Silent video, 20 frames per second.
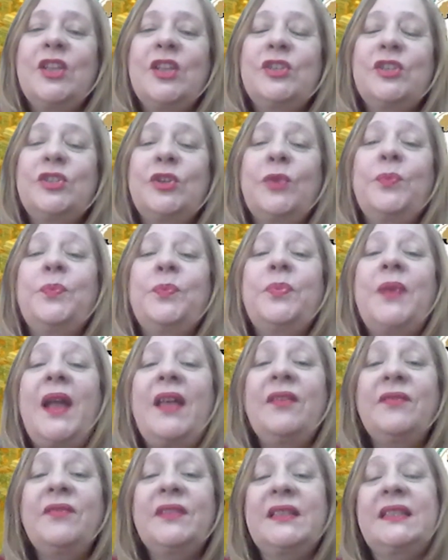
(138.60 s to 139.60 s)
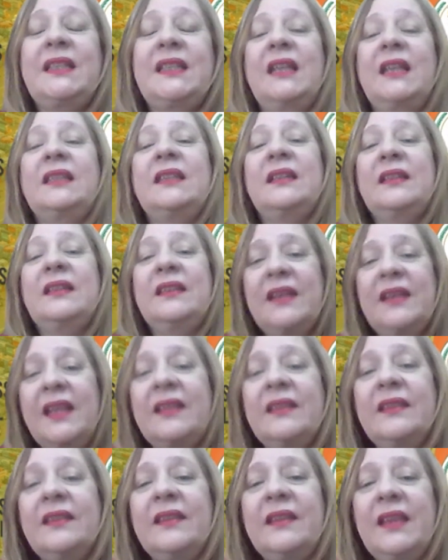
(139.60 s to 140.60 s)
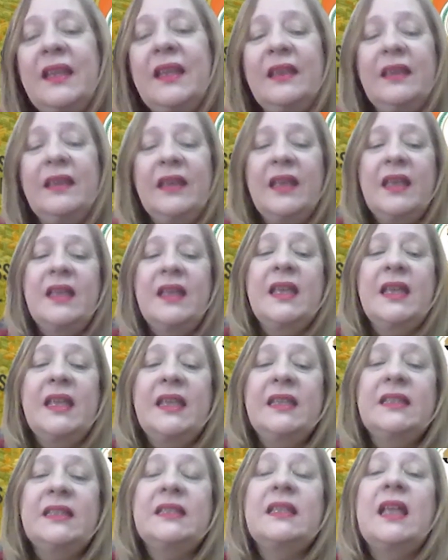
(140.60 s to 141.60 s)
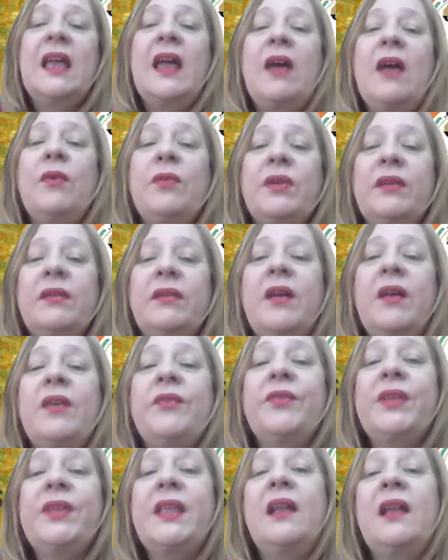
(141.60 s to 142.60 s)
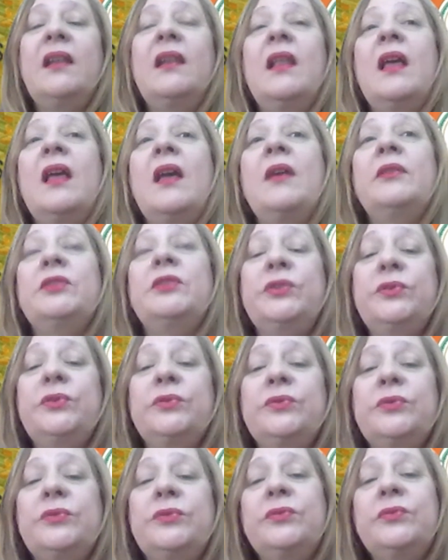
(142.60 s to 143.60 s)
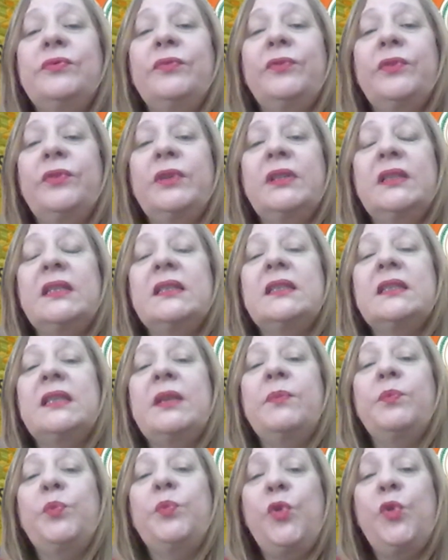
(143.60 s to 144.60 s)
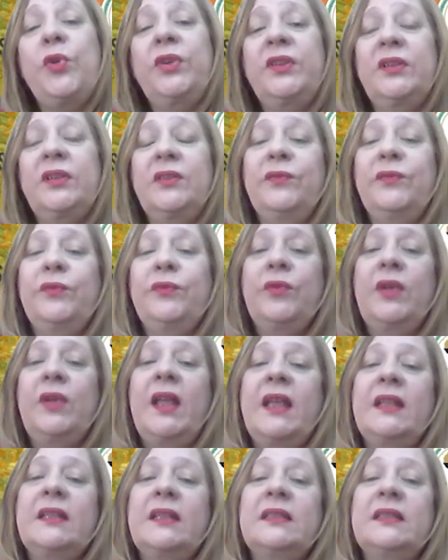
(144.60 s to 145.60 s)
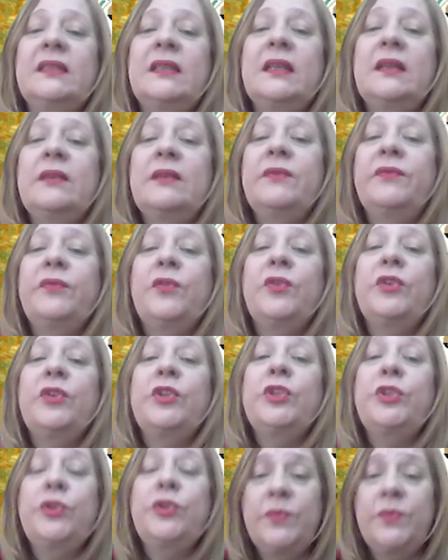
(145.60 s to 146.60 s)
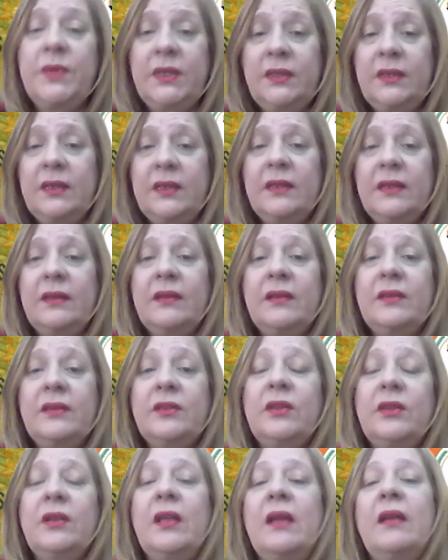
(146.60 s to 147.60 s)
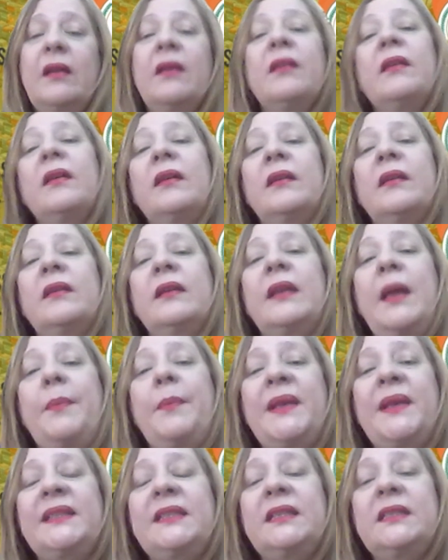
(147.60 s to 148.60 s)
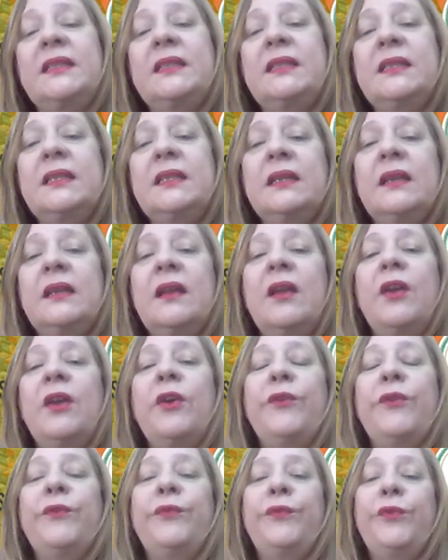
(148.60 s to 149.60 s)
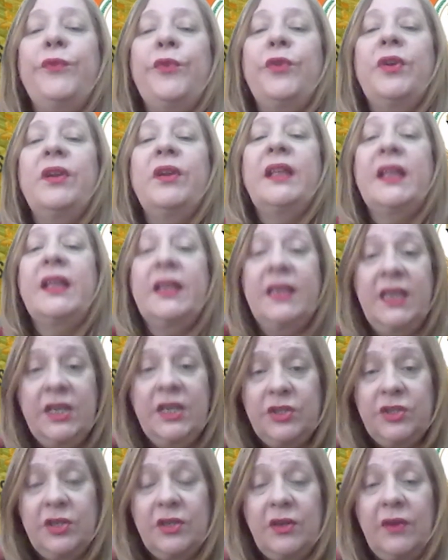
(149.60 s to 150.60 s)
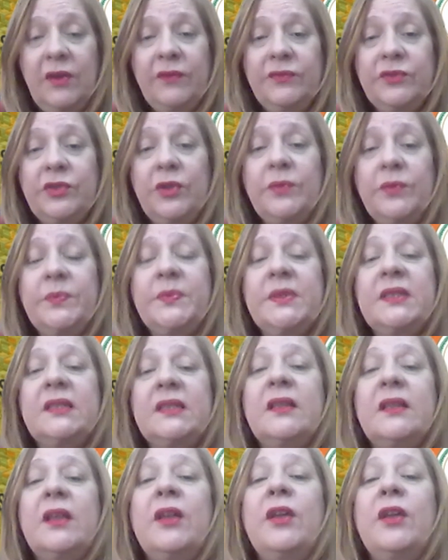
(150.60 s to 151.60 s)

So private sector strengthening is our real, it is important for human capacity, for creation of jobs.